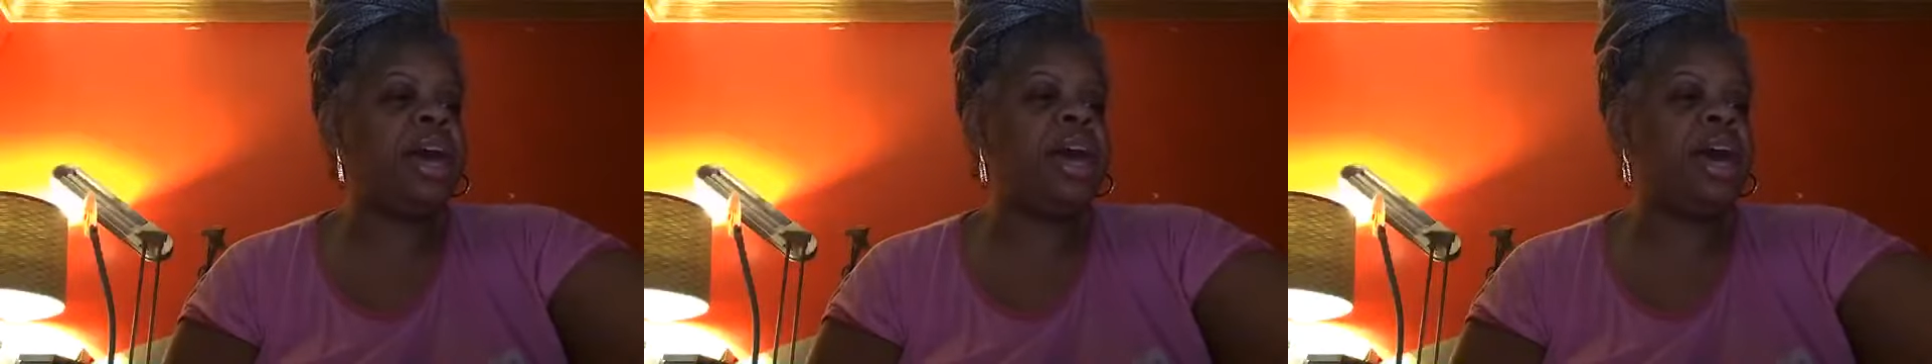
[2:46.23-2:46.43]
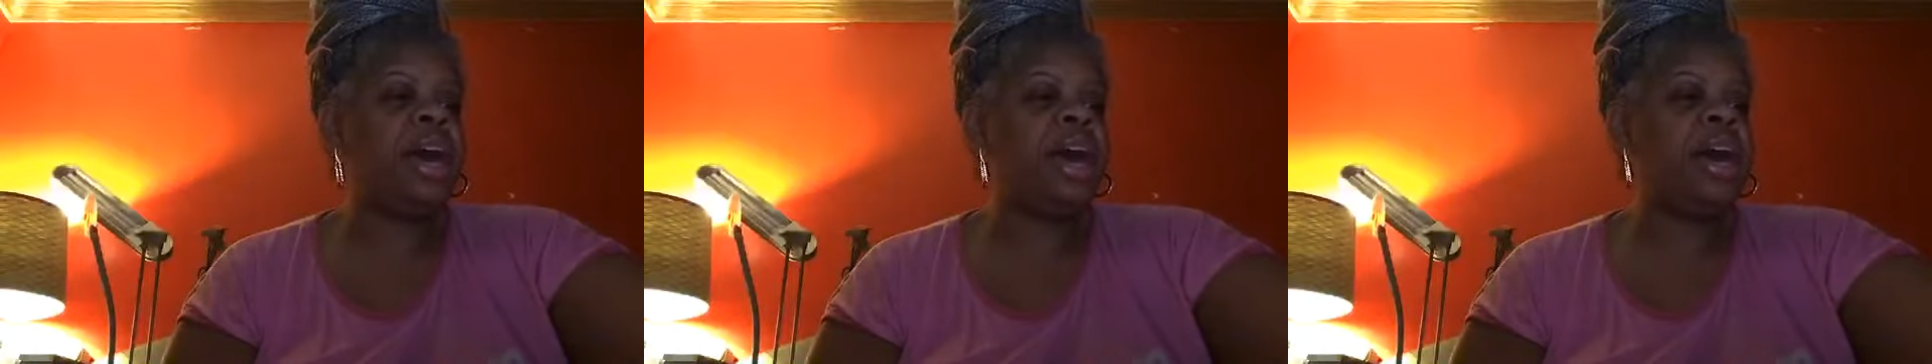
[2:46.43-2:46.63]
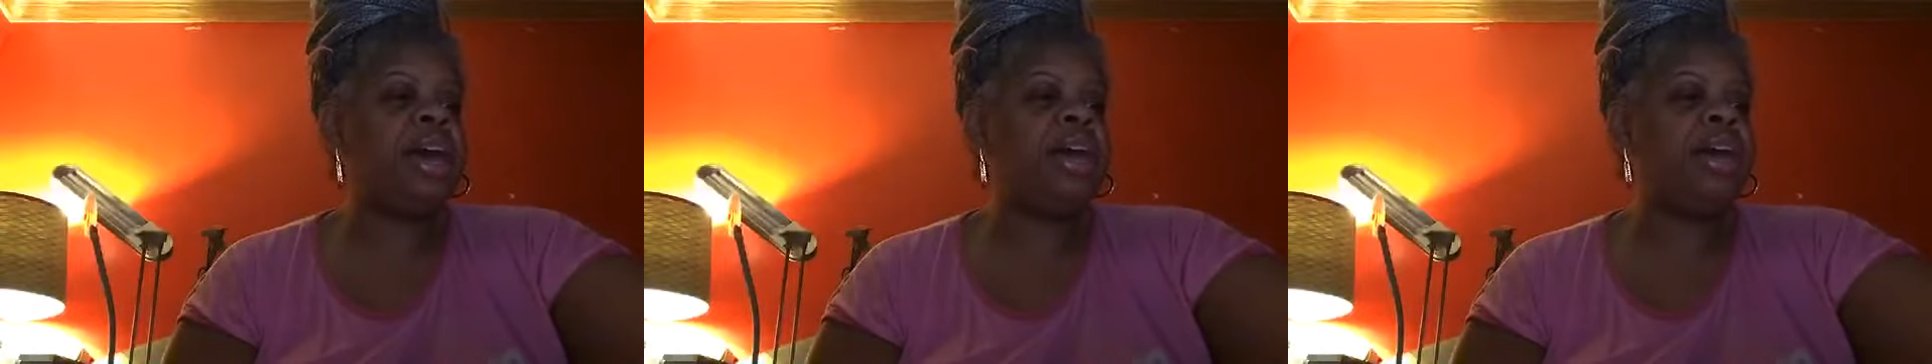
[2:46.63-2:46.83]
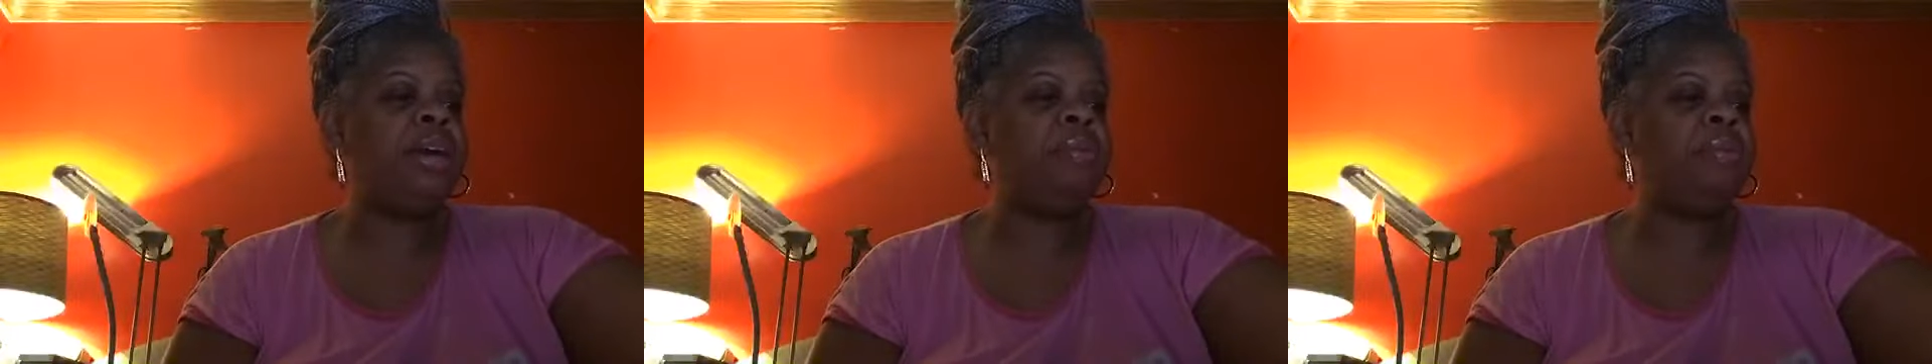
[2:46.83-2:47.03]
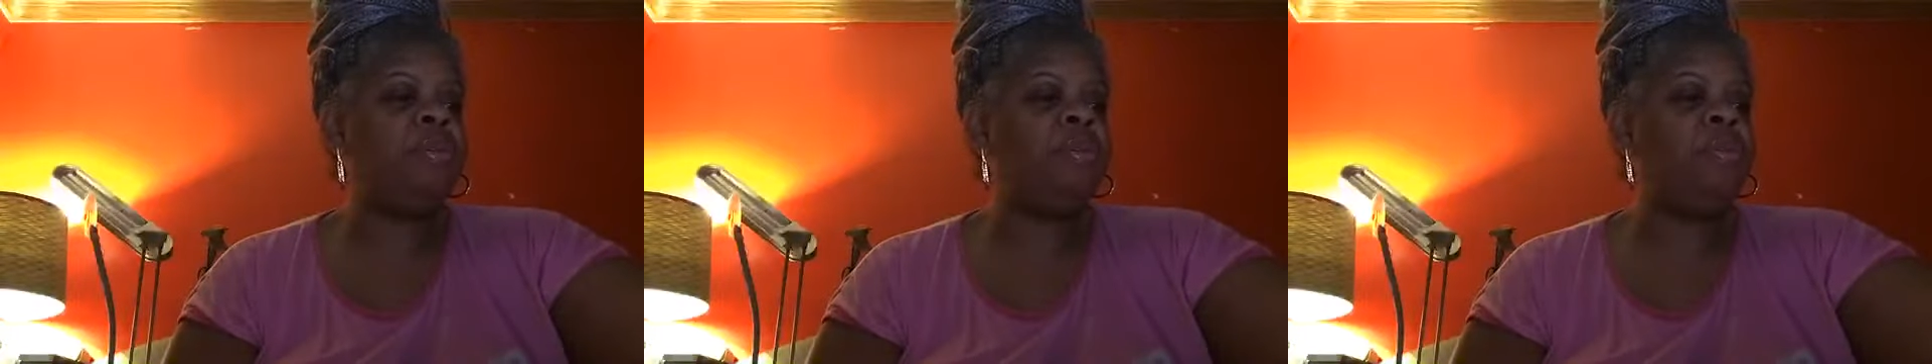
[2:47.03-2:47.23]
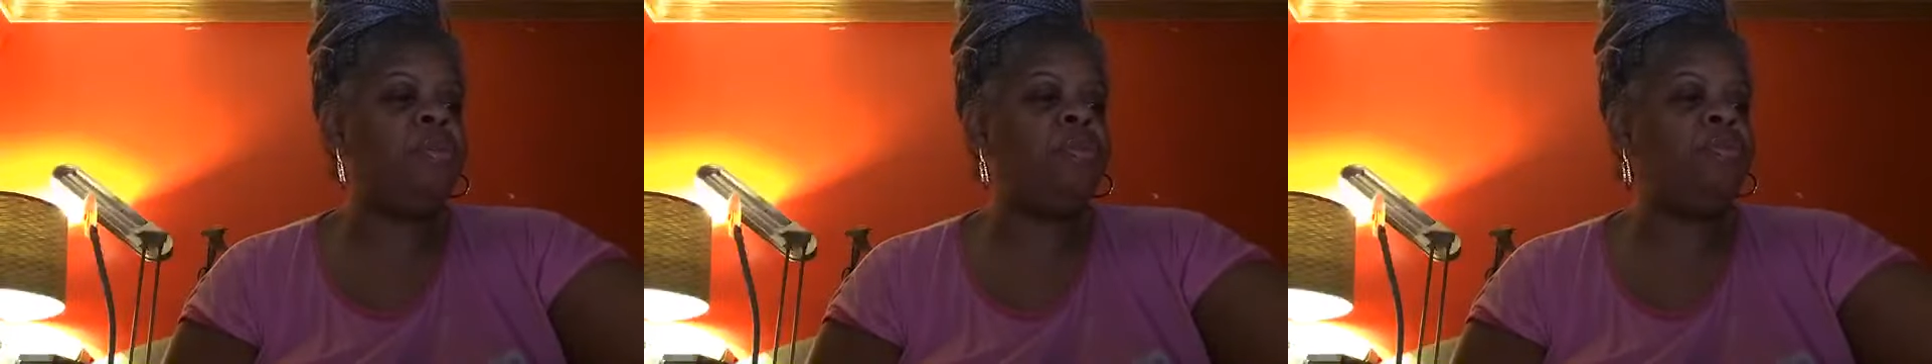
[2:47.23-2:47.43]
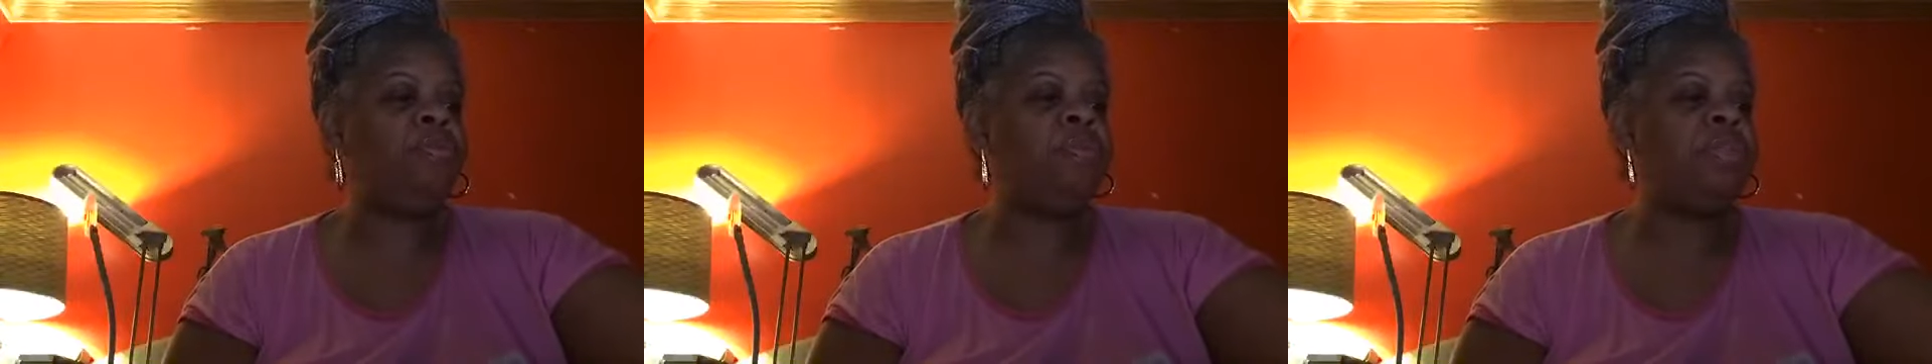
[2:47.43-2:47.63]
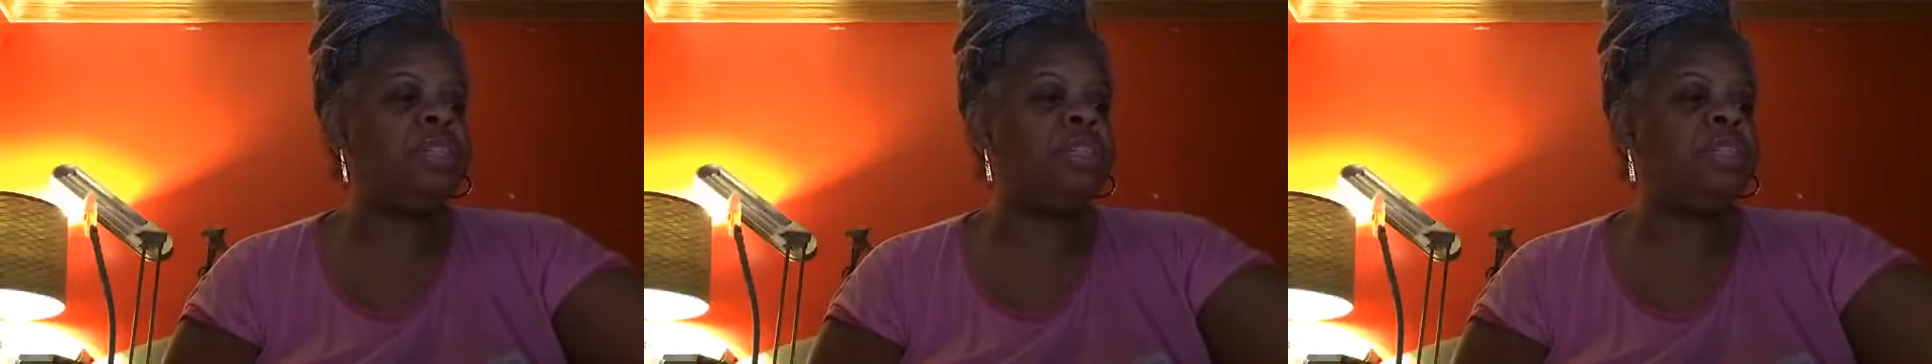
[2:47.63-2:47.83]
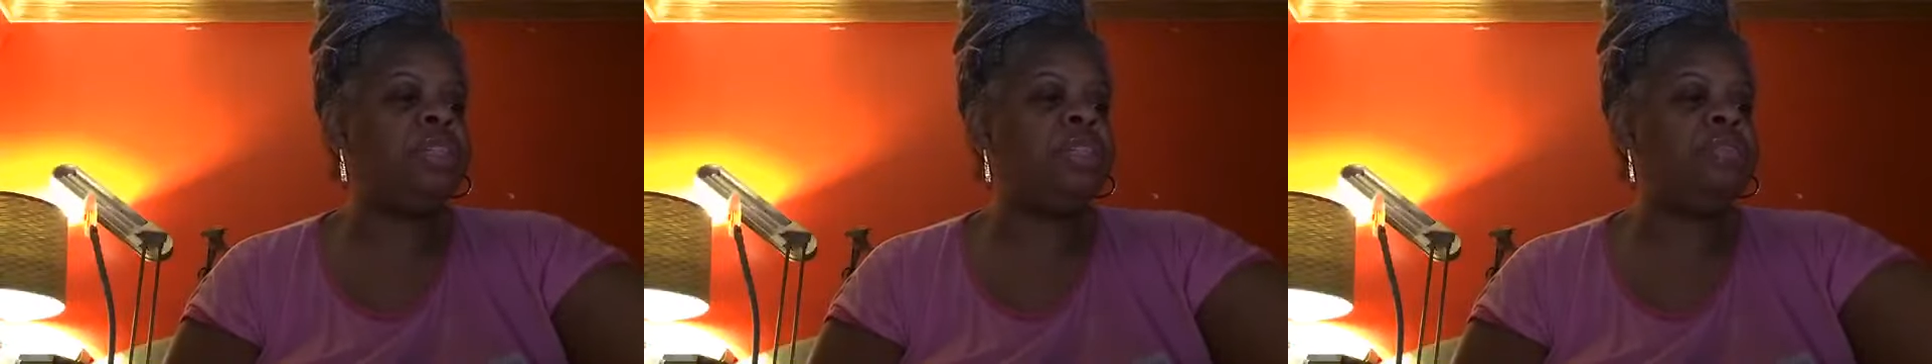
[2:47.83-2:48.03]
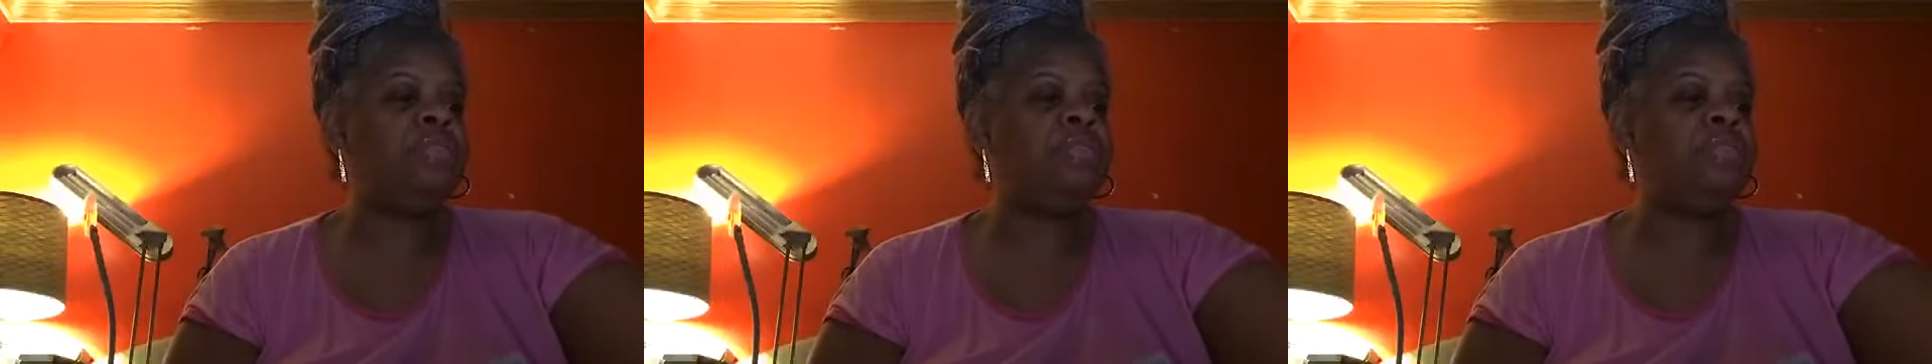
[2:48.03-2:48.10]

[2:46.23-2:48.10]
I am Hope, the diva